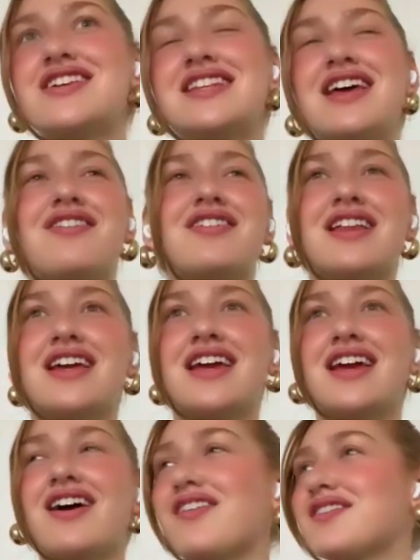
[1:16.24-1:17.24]
She
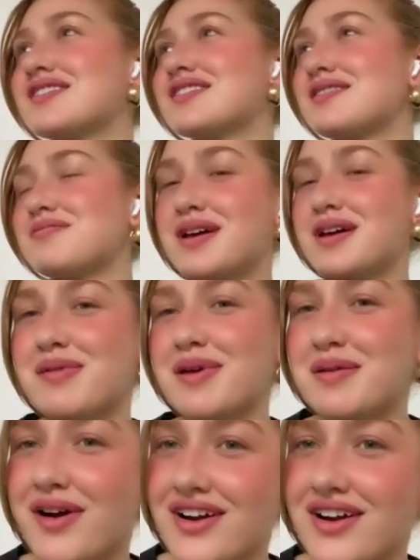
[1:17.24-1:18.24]
definitely obviously played a
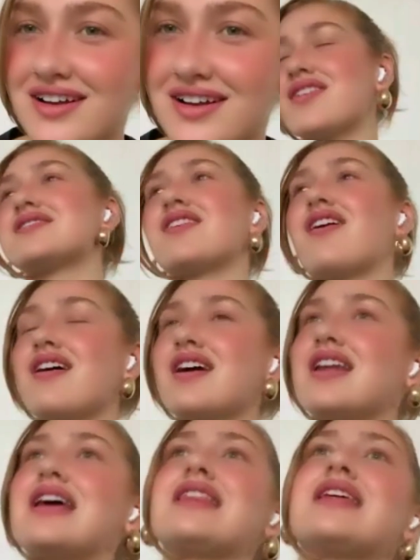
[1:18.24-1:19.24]
big part in the
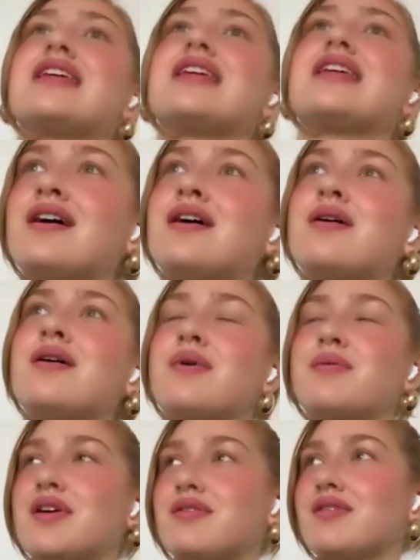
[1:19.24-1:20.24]
song. And I think
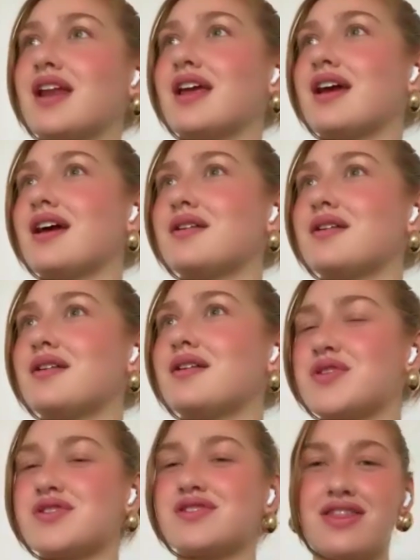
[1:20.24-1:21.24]
when we were writing it, we
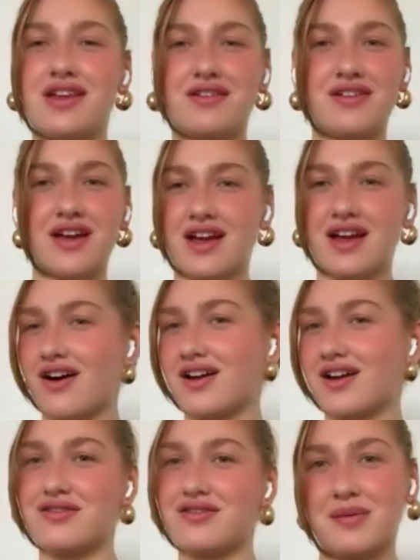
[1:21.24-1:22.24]
were just trying to think of like
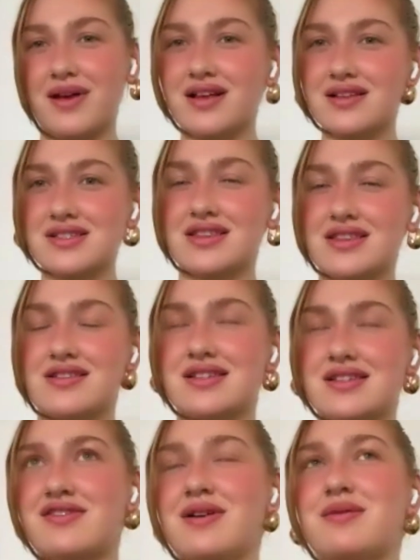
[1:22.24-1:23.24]
iconic females. Like there's
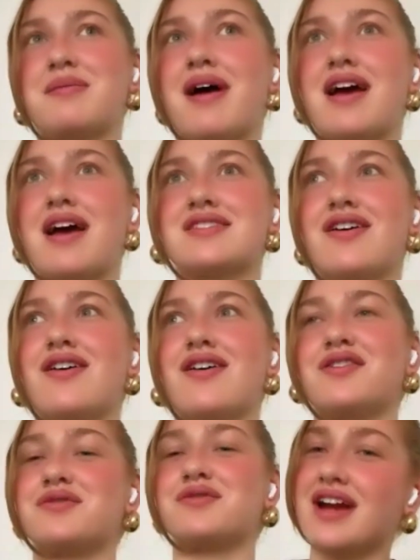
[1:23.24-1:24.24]
a Fleetwood Mac song
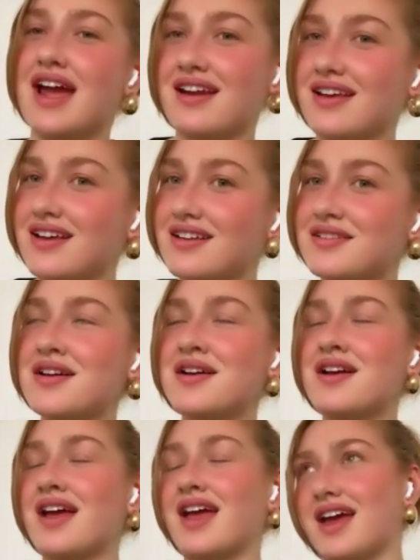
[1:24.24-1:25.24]
called Rhiannon,
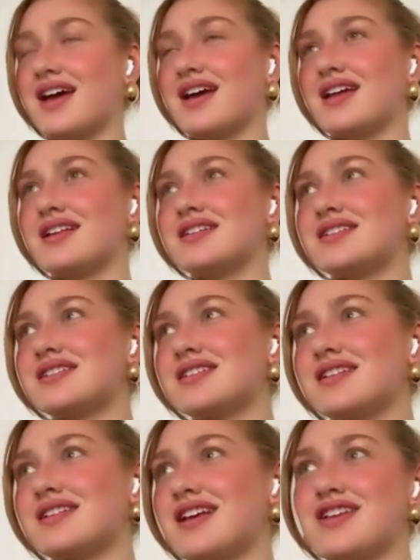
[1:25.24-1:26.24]
and
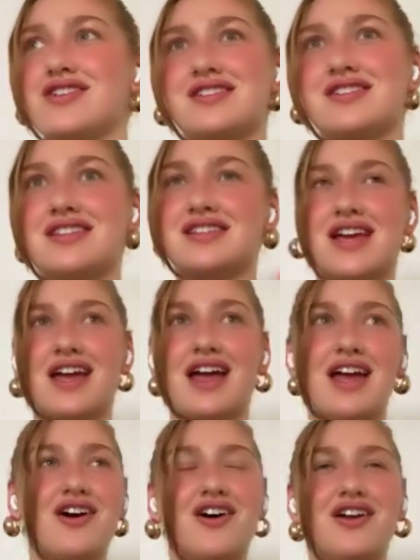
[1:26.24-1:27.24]
it's just this like
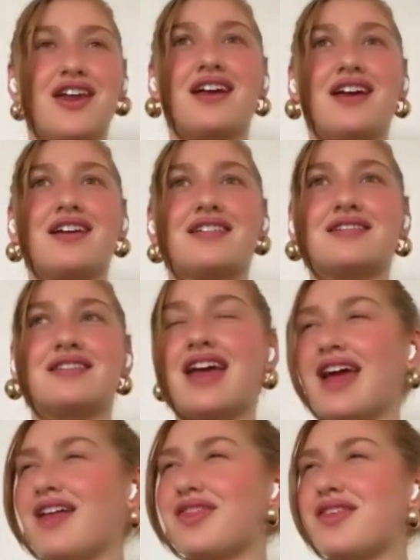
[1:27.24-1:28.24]
iconic
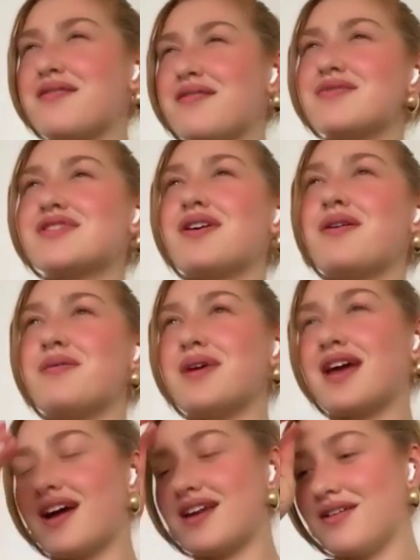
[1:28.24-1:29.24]
anthem. So
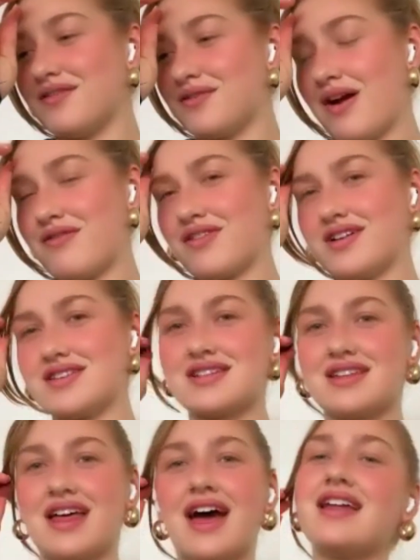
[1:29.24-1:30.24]
we kind of
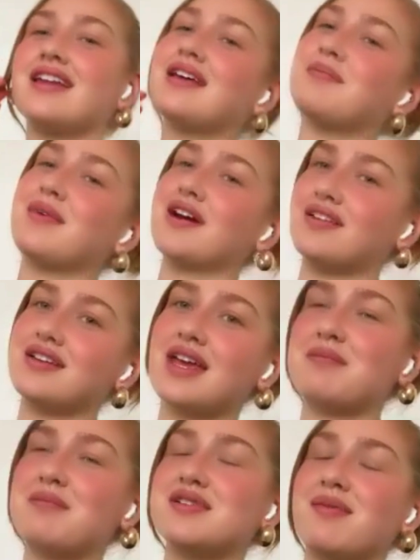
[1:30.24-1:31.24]
referenced that, and Marilyn
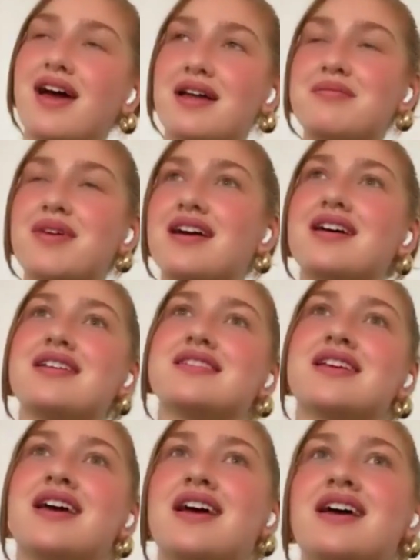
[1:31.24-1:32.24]
came to mind
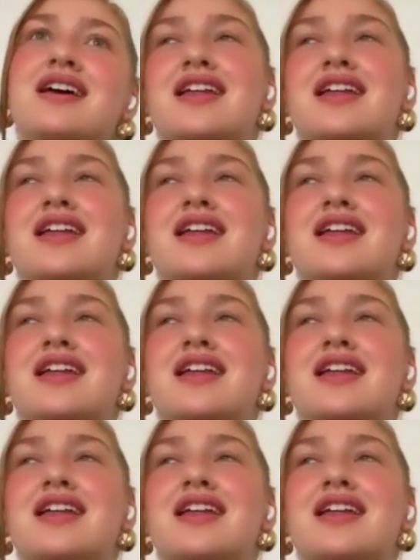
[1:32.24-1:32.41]
because,